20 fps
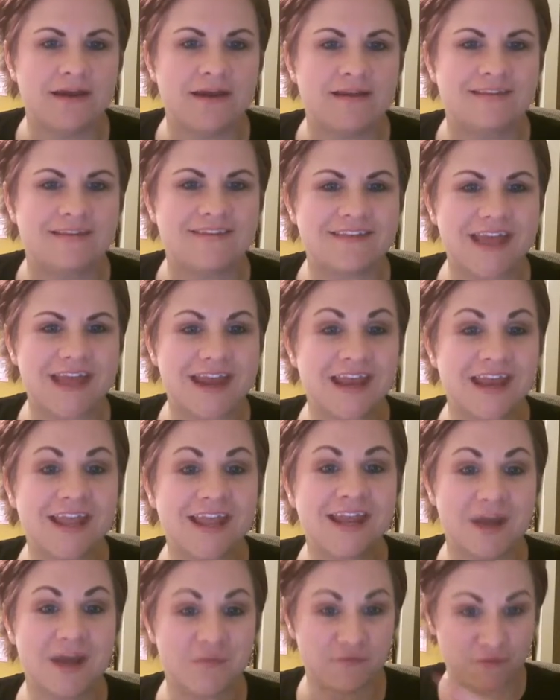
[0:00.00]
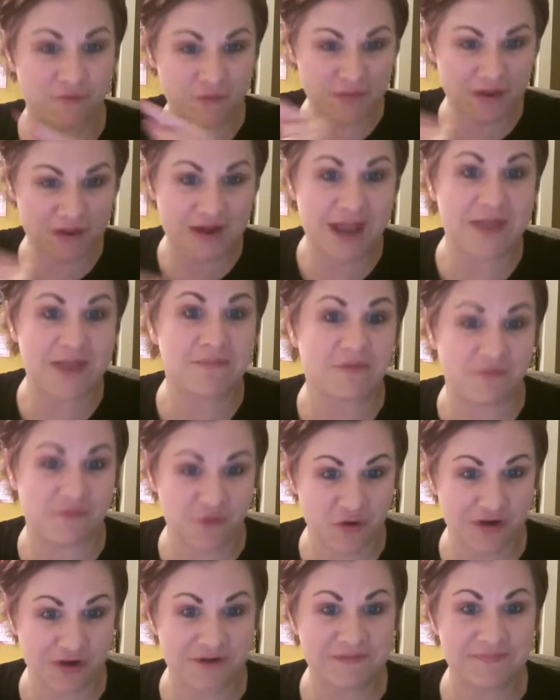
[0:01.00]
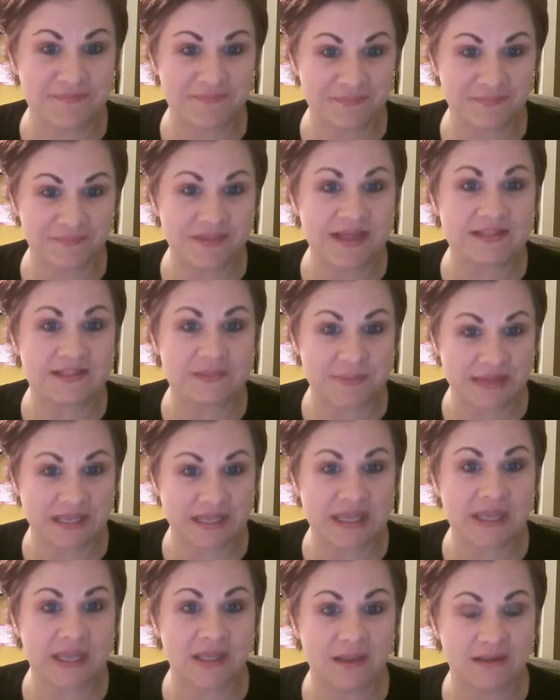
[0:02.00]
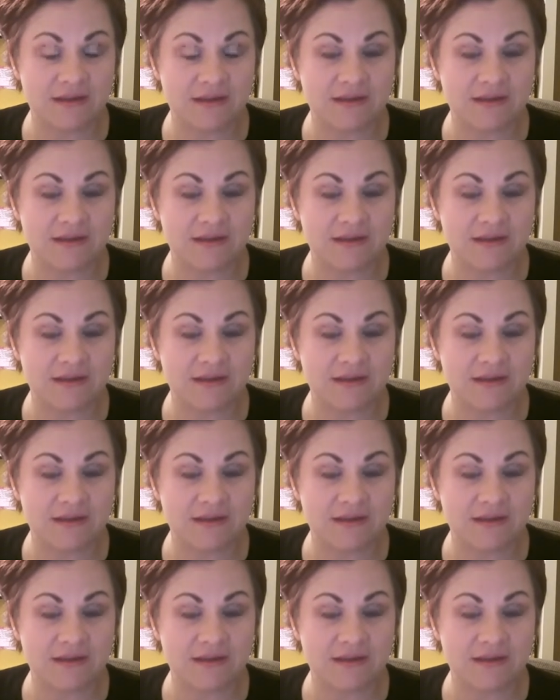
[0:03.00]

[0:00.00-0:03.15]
setting it up from the night before. That's a biggie.